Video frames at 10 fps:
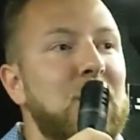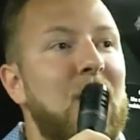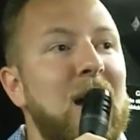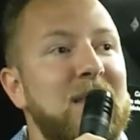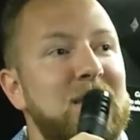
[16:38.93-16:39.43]

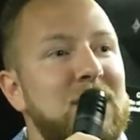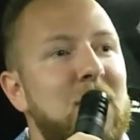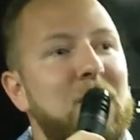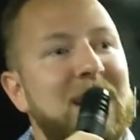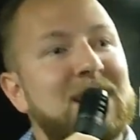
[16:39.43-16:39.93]
So,
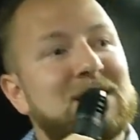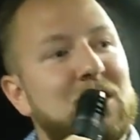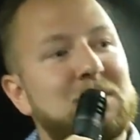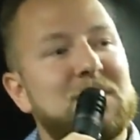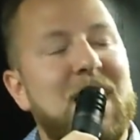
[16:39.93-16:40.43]
you know, in
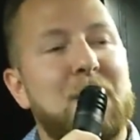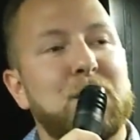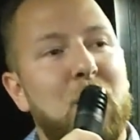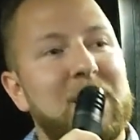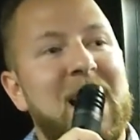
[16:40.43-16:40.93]
terms of
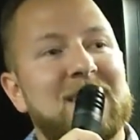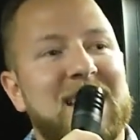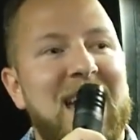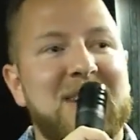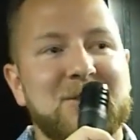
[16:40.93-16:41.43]
that, blowing out
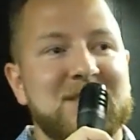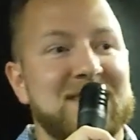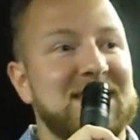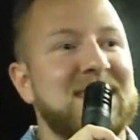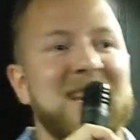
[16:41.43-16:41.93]
the candles
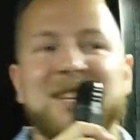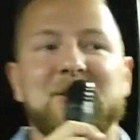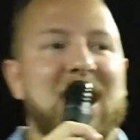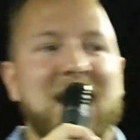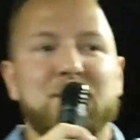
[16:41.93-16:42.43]
is a
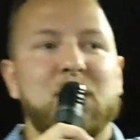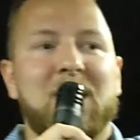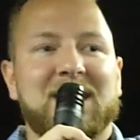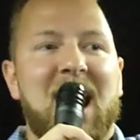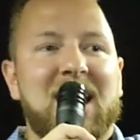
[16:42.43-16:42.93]
sin. You can't
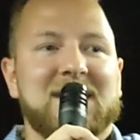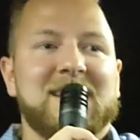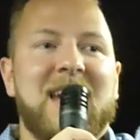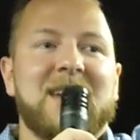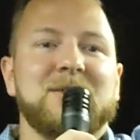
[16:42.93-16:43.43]
blow out the
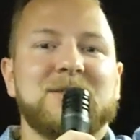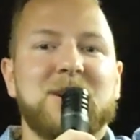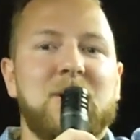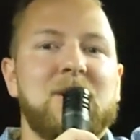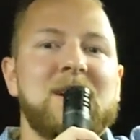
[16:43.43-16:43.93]
Hanukkah candles.
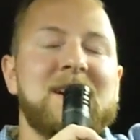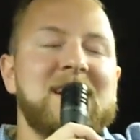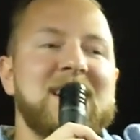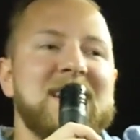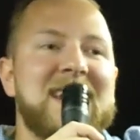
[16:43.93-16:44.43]
So
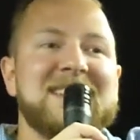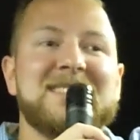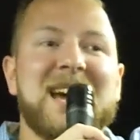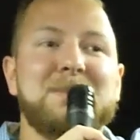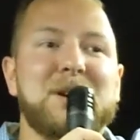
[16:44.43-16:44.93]

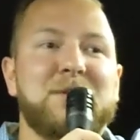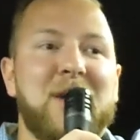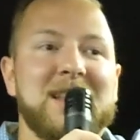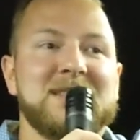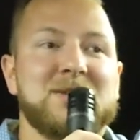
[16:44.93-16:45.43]
next time your
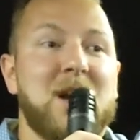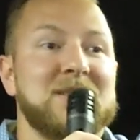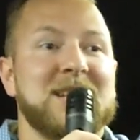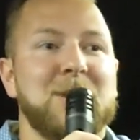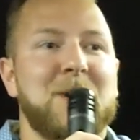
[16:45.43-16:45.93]
friends
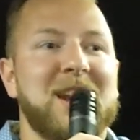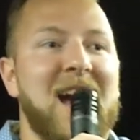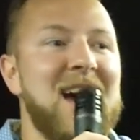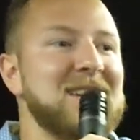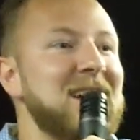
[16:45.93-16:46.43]
are
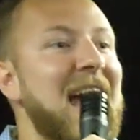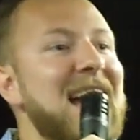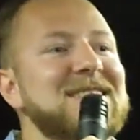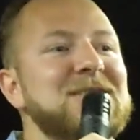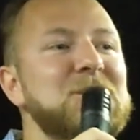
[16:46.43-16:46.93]
celebrating Hanukkah,
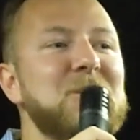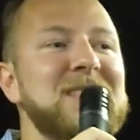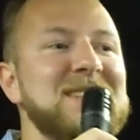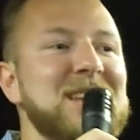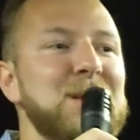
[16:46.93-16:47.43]
ask to
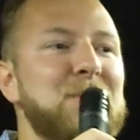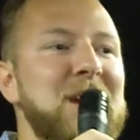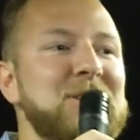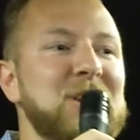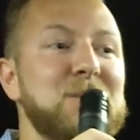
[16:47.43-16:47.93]
join the
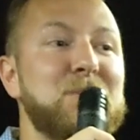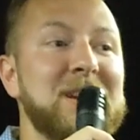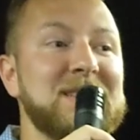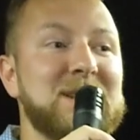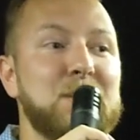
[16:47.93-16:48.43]
celebration and
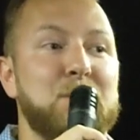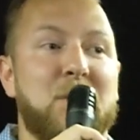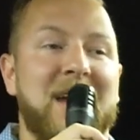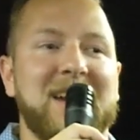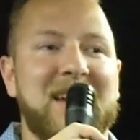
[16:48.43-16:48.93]
bring some
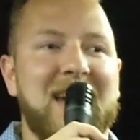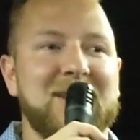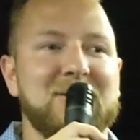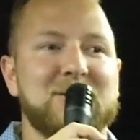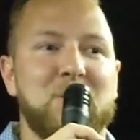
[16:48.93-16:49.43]
prank
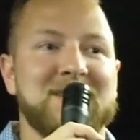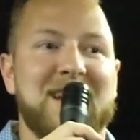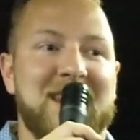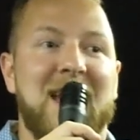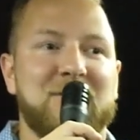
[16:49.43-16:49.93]
candles, the
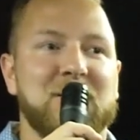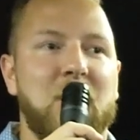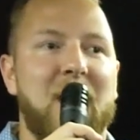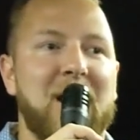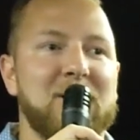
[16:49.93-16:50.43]
ones that never
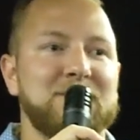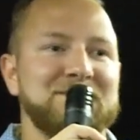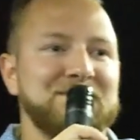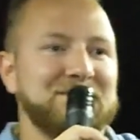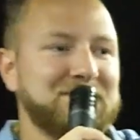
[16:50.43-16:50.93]
go out.